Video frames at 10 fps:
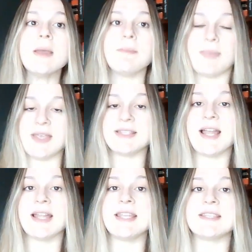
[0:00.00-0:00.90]
Based
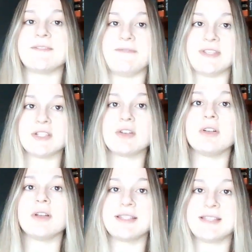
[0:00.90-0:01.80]
on his
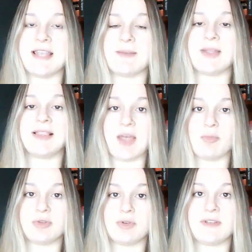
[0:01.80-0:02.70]
physical exam and
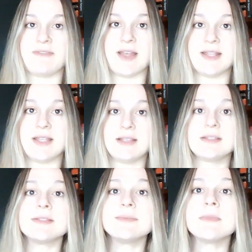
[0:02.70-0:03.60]
laboratory
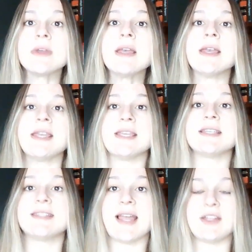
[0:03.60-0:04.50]
findings, he
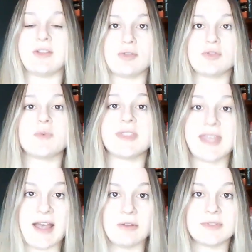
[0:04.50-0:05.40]
is diagnosed with
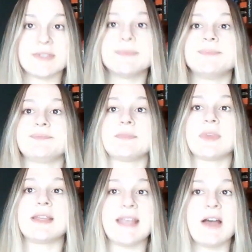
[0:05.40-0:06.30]
gout.
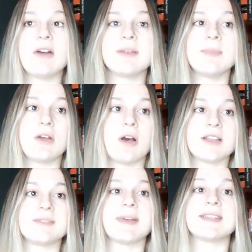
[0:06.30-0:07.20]
Gout can be
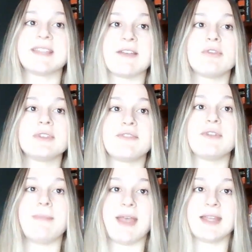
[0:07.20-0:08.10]
caused by several
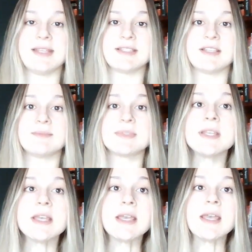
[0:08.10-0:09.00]
different mechanisms,
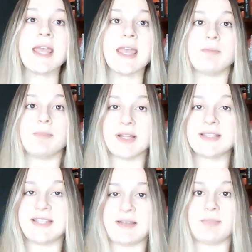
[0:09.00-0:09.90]
and
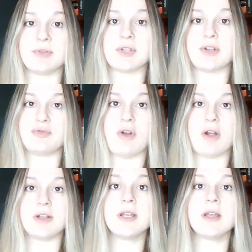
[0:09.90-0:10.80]
blood samples are
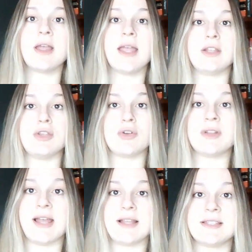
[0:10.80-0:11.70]
drawn, and
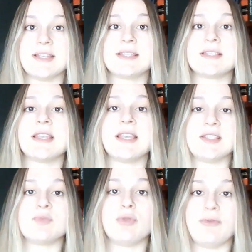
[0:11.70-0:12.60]
urinalysis
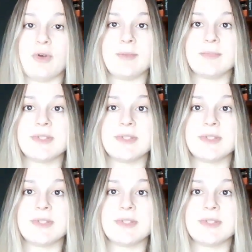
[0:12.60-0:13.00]
is performed.